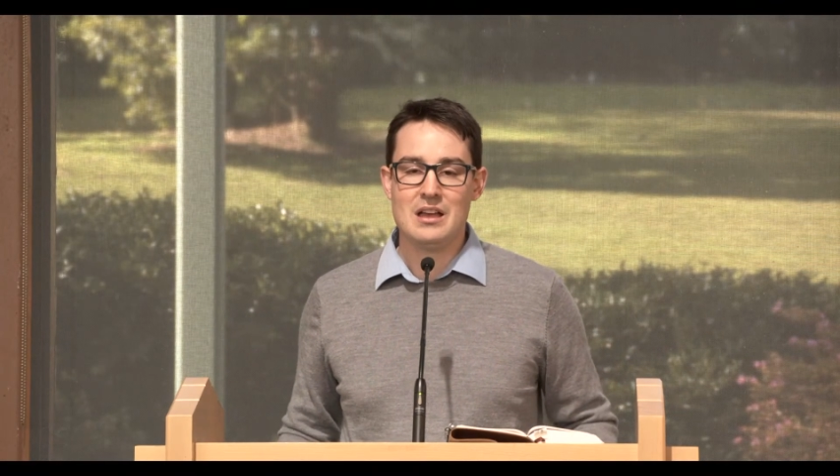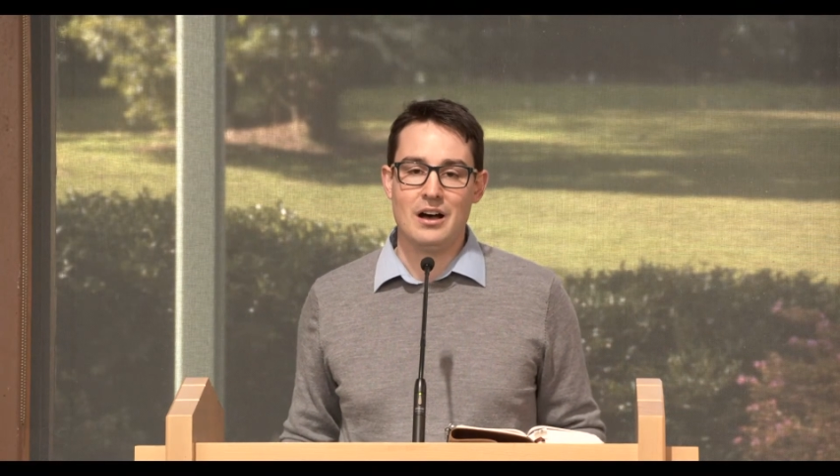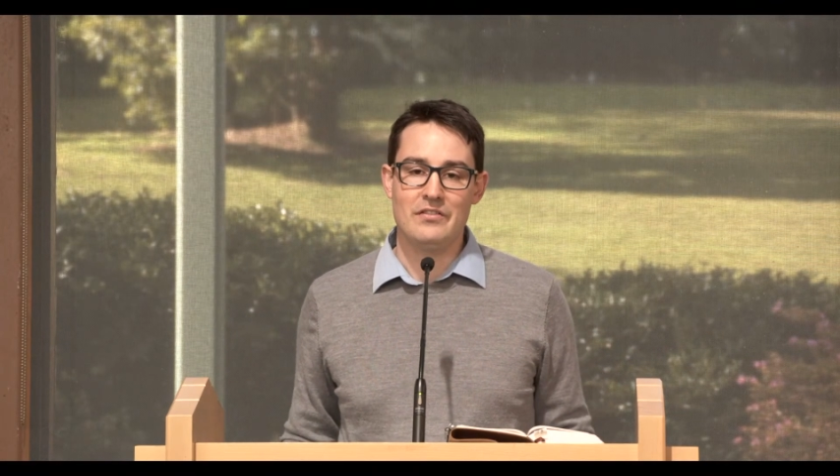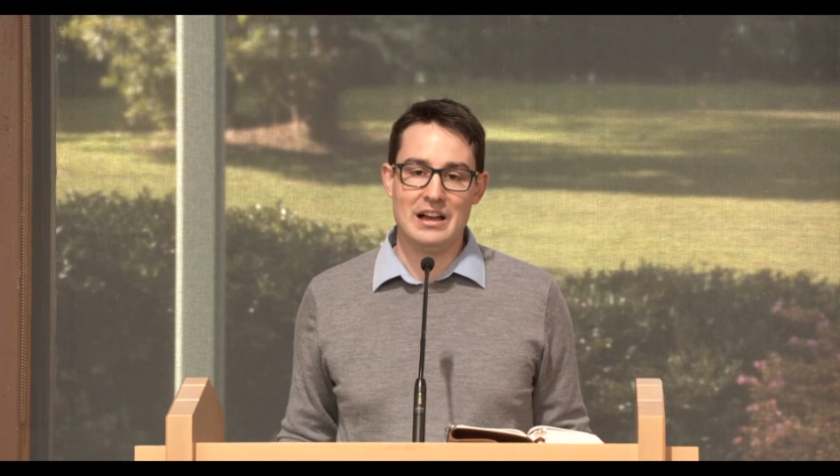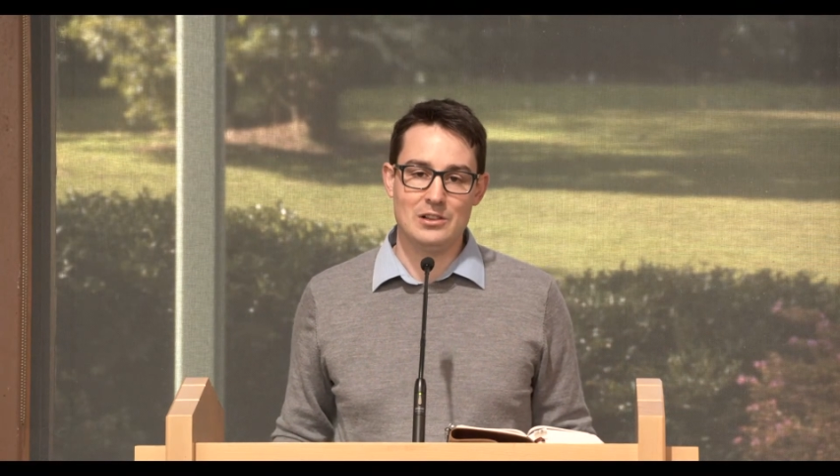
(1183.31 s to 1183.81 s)

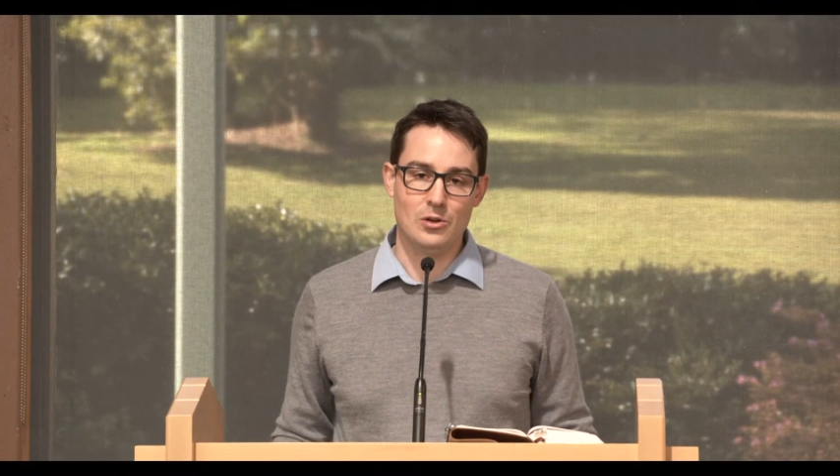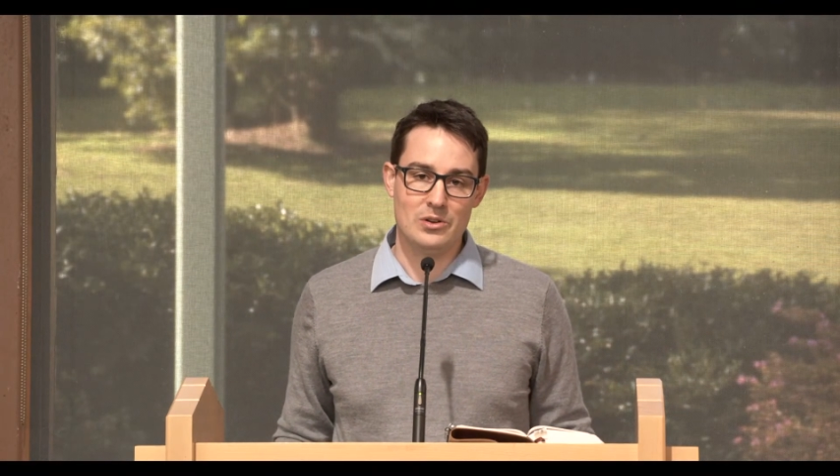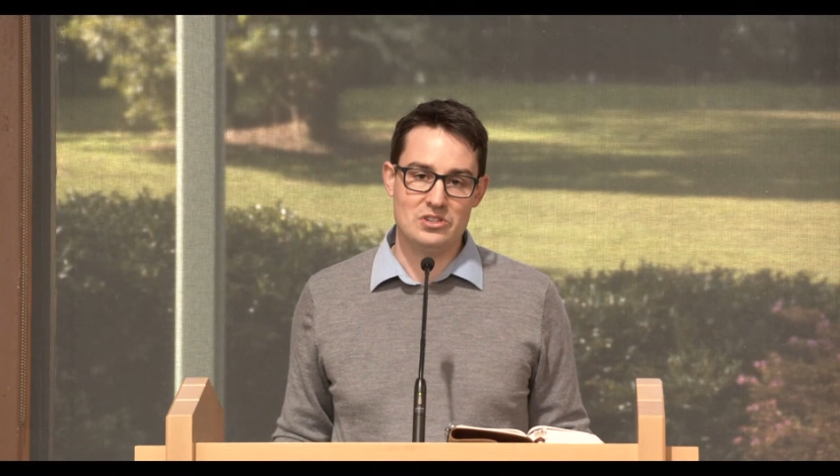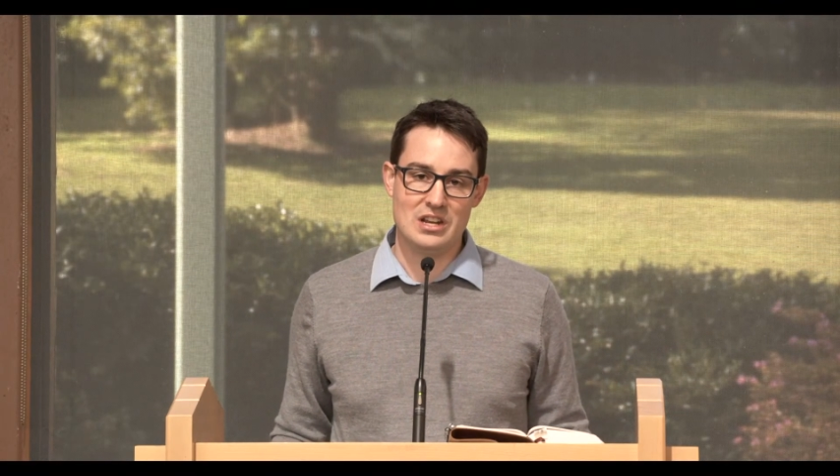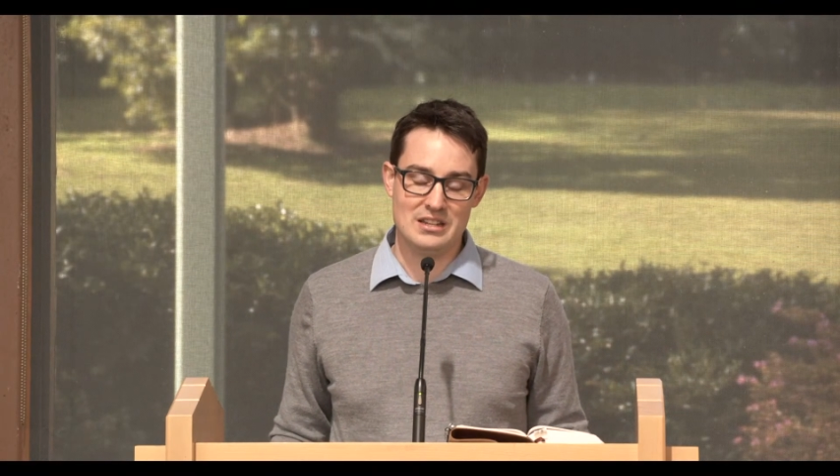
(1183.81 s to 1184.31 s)
of our
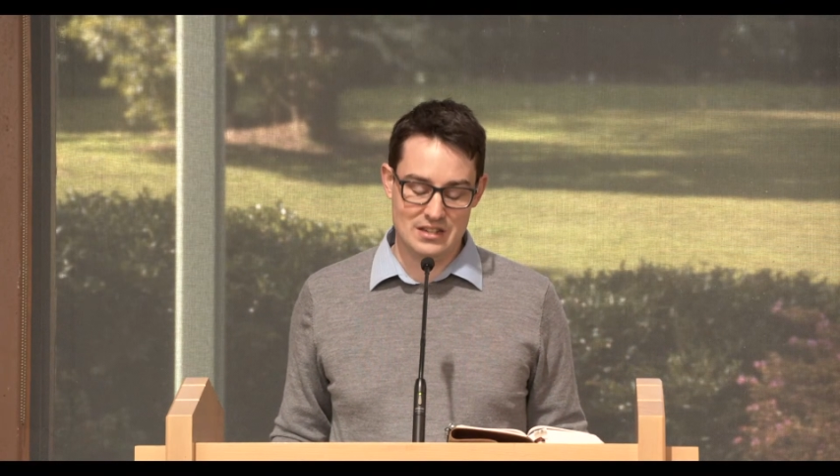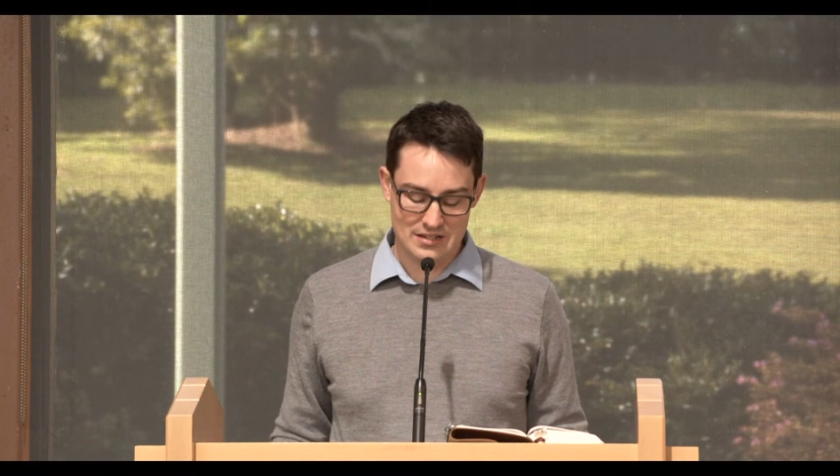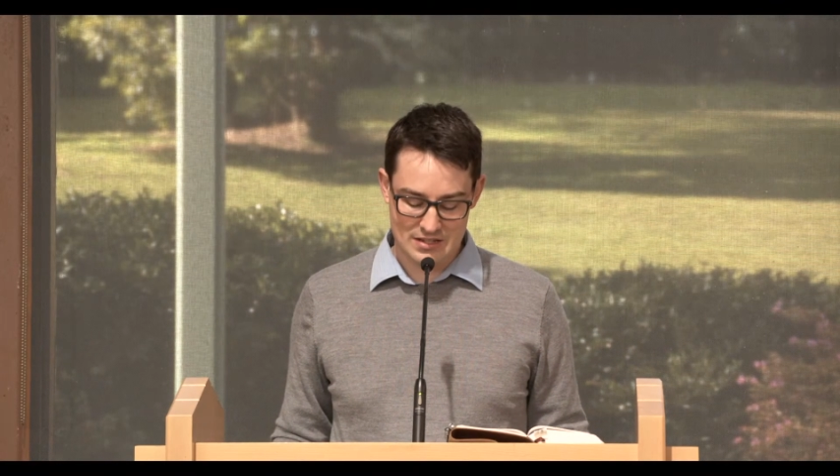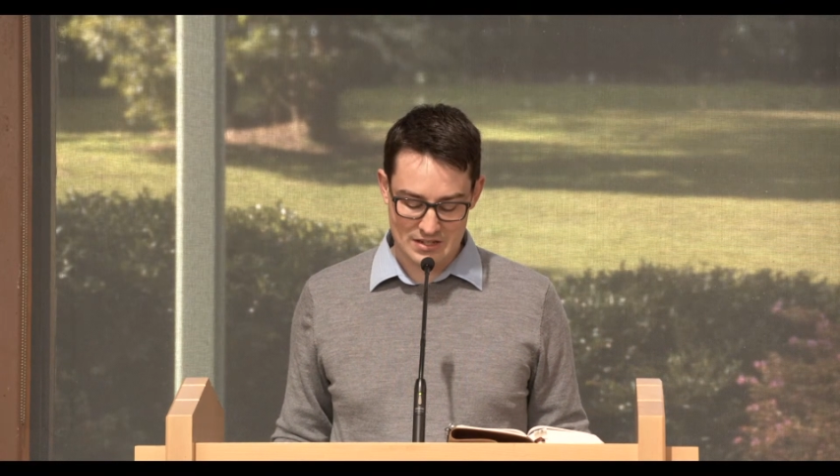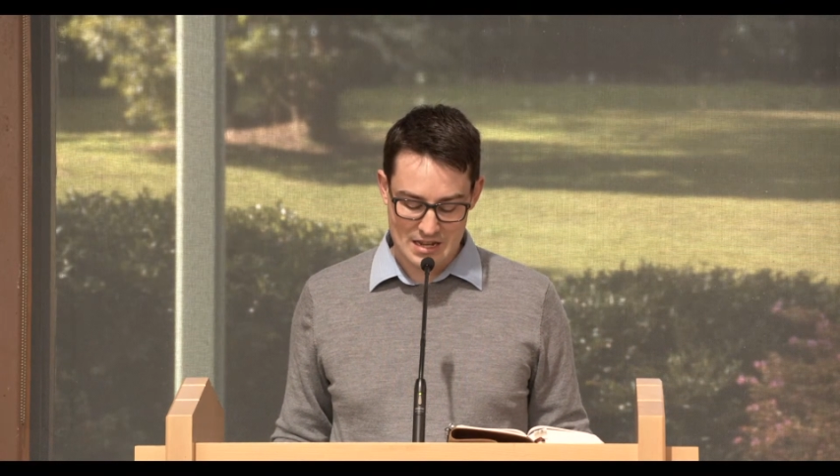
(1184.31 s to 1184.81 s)
Lord
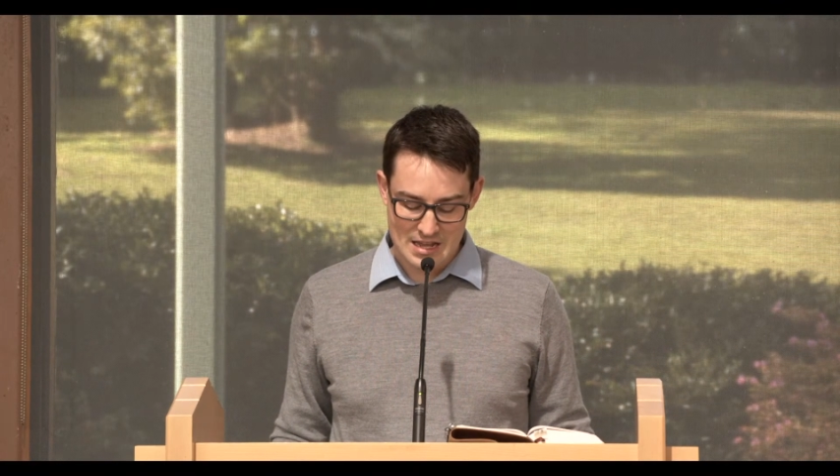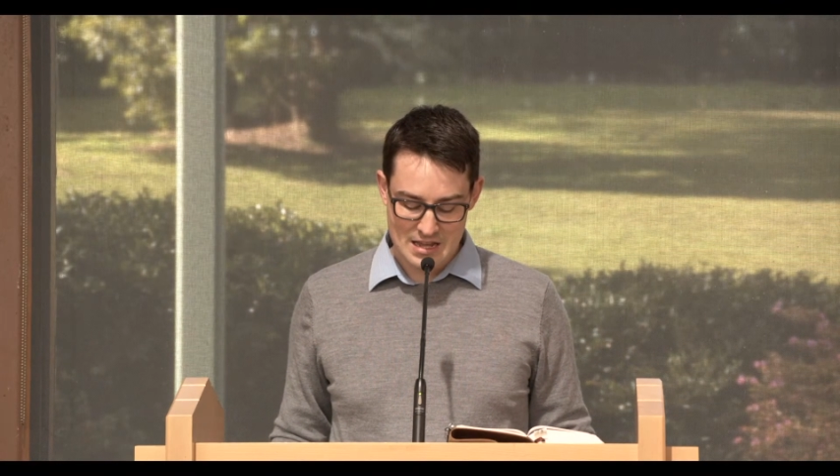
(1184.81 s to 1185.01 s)
Jesus.